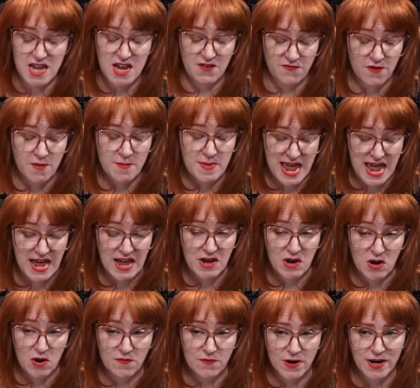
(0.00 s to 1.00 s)
from
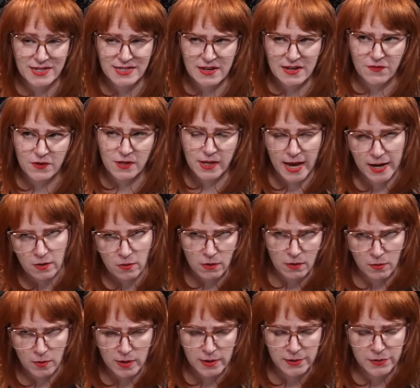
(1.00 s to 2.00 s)
Hangover except for like, oh,
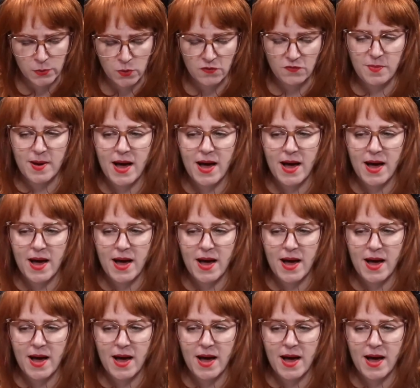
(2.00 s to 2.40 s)
we're in the wolf pack.